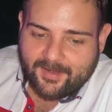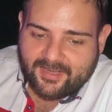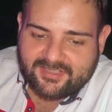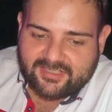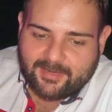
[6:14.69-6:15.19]

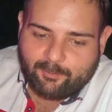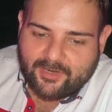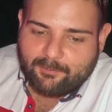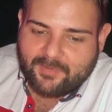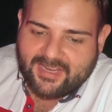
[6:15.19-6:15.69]
It
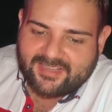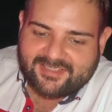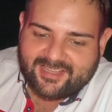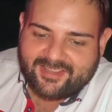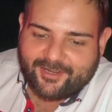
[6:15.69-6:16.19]
simply
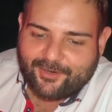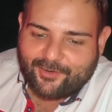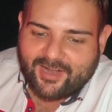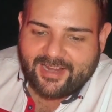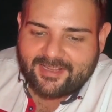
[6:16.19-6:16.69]
means that the
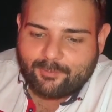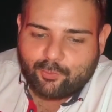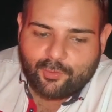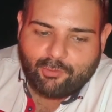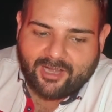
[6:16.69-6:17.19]
chlorine in the
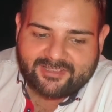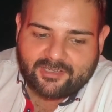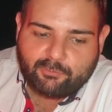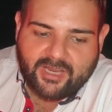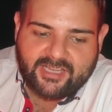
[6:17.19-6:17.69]
pool
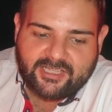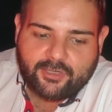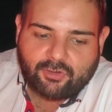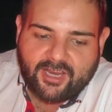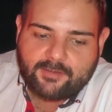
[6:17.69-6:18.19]
water may
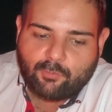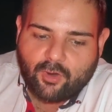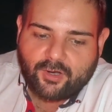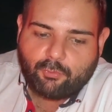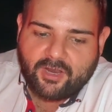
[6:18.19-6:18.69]
degrade
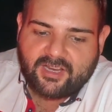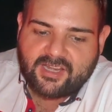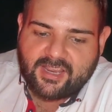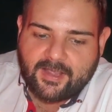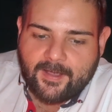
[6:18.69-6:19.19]
more
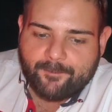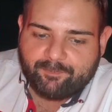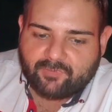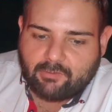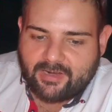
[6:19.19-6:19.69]
quickly
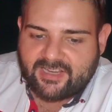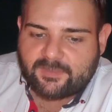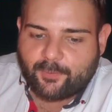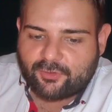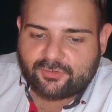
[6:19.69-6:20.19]
when
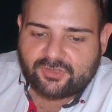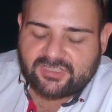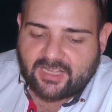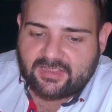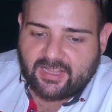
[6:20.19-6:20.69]
exposed to
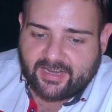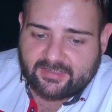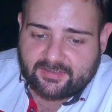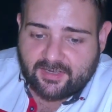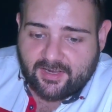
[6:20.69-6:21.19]
sunlight,